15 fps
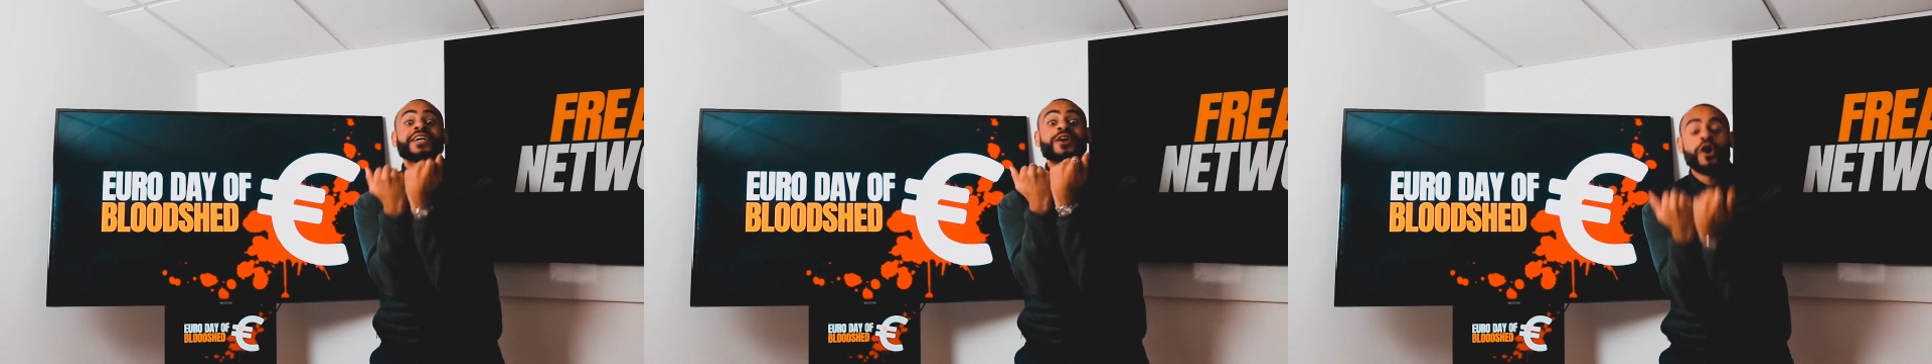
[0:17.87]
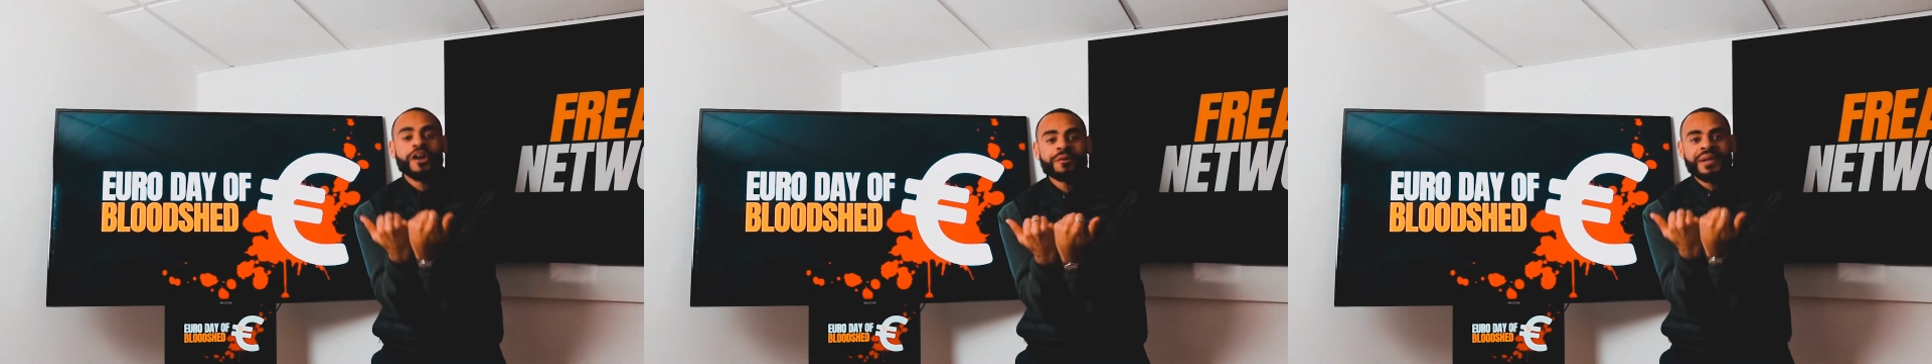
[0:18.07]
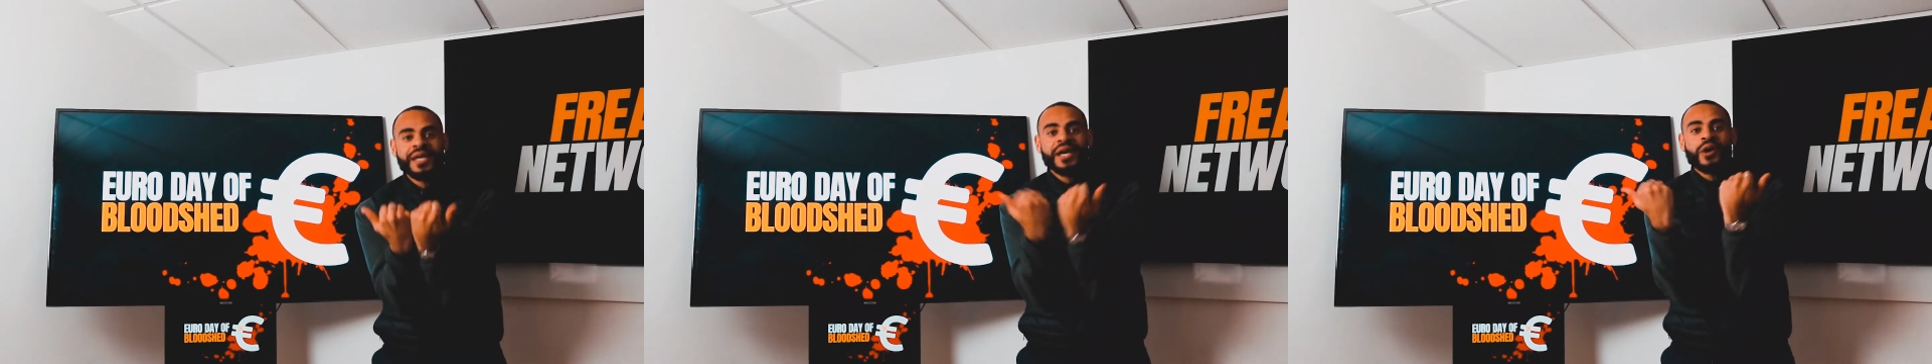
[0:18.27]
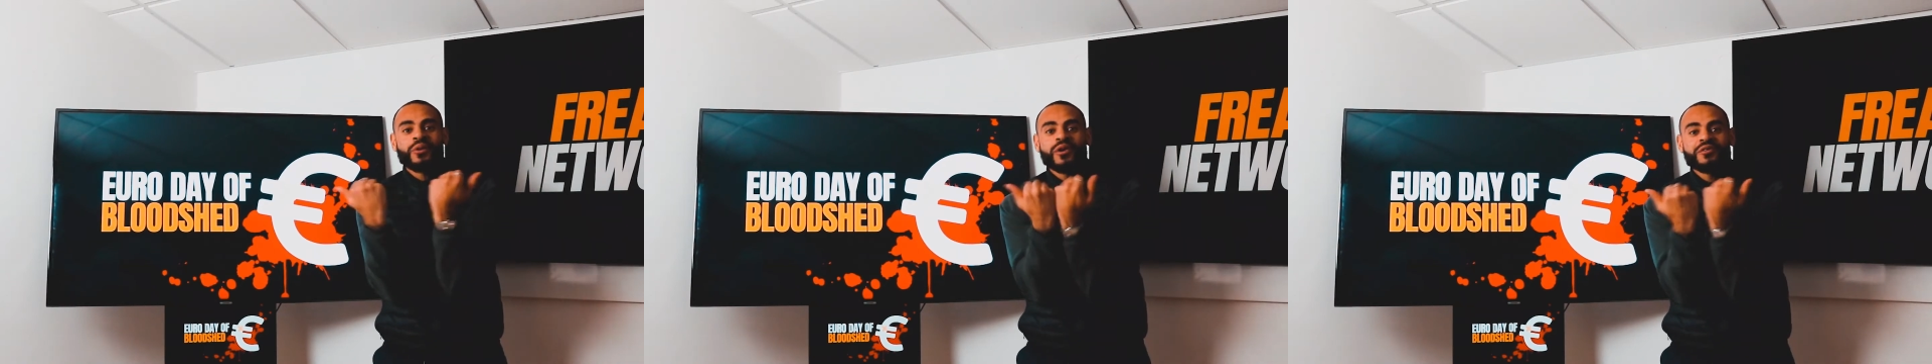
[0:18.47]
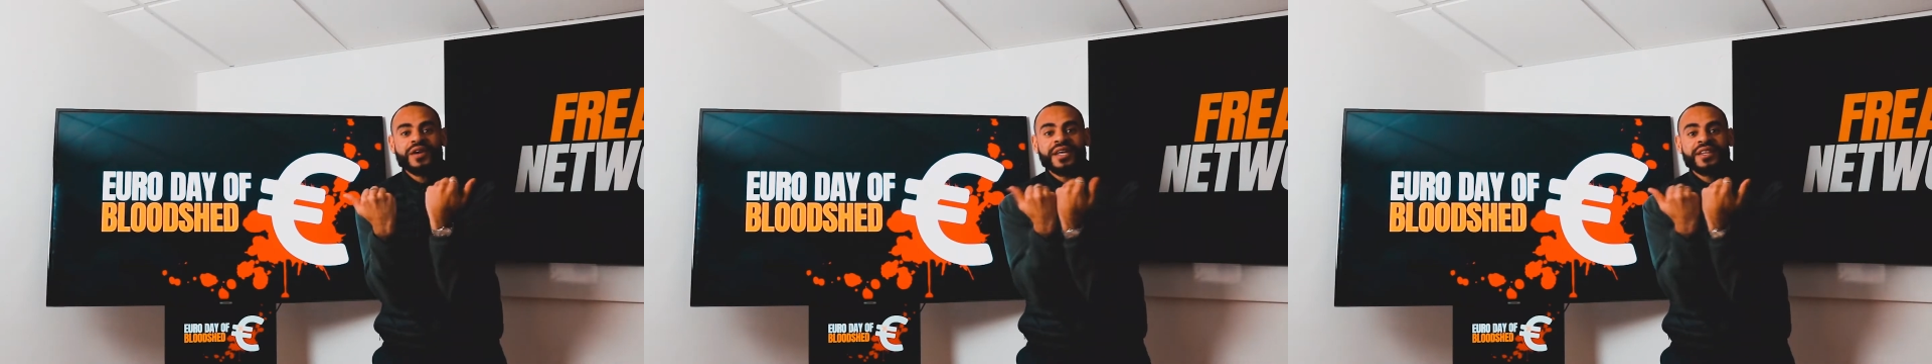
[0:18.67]
economy
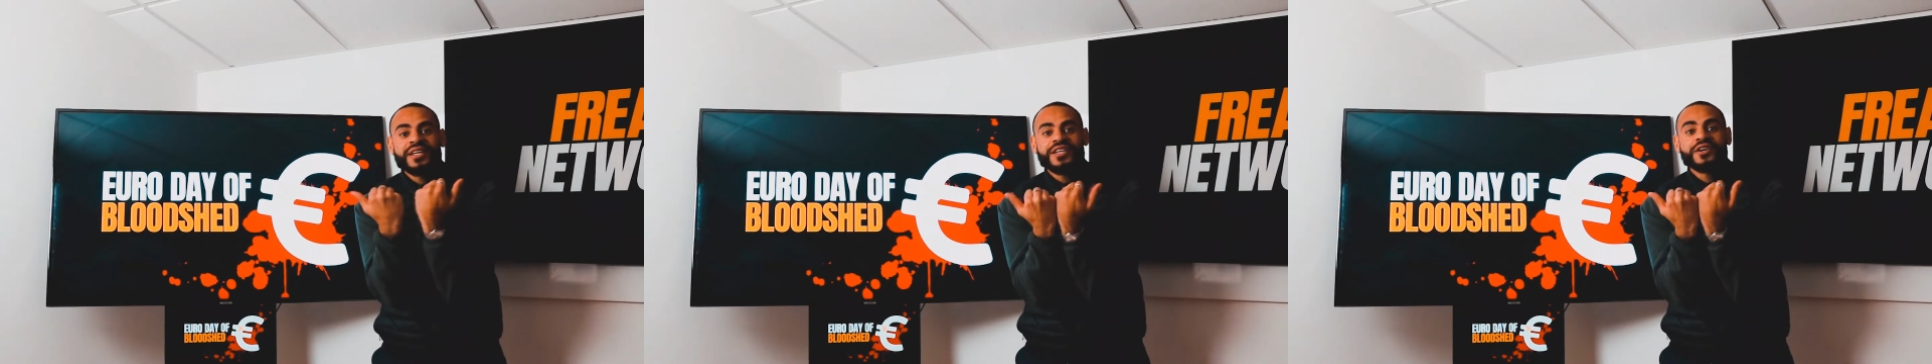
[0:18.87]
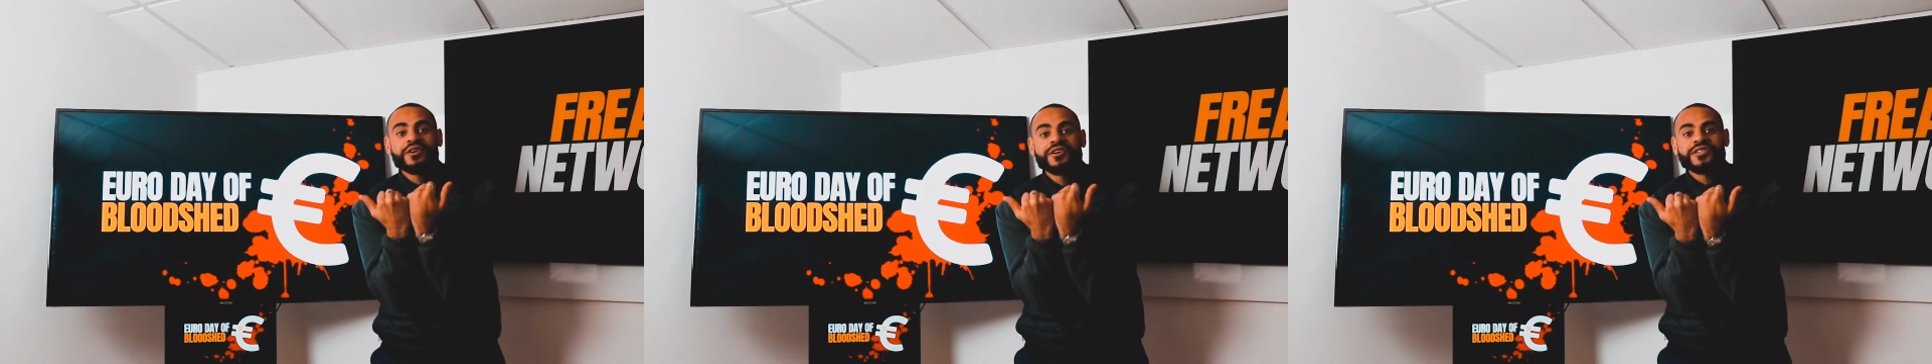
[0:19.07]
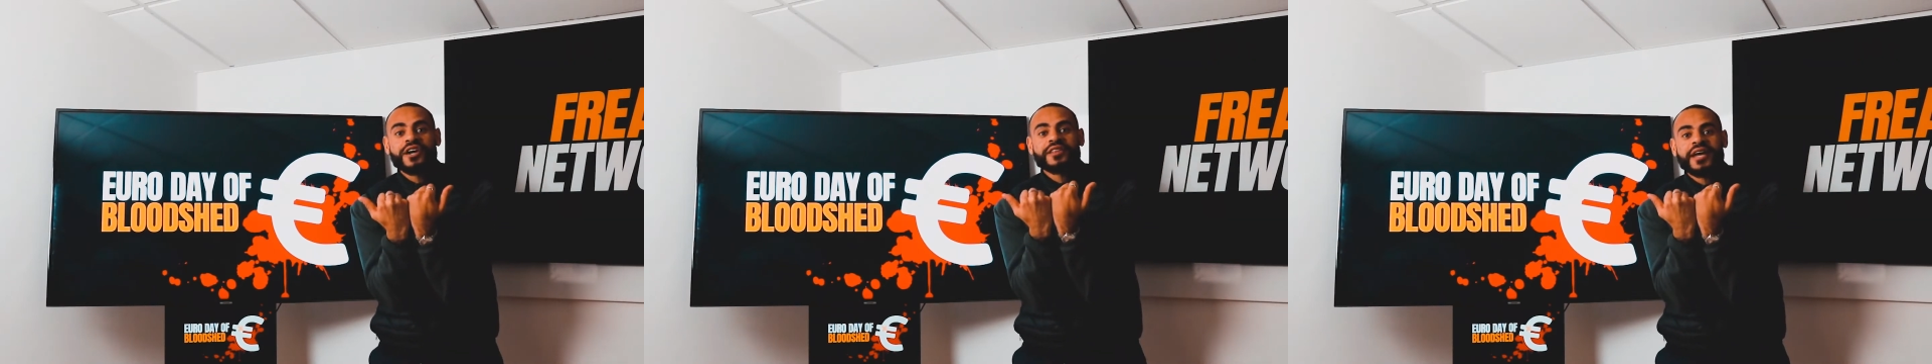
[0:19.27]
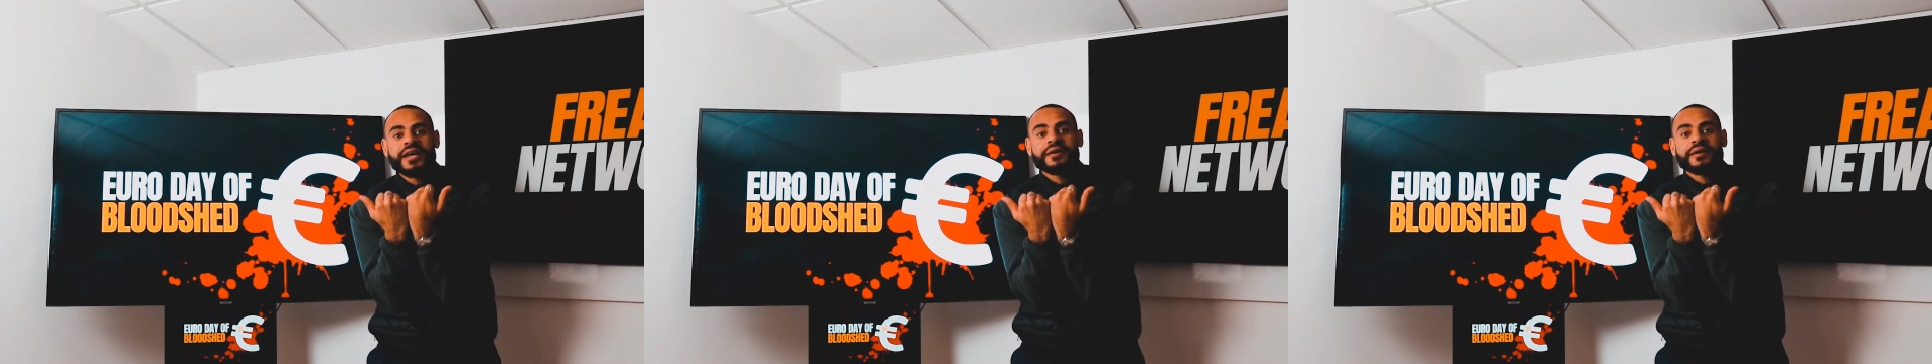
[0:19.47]
within the Eurozone.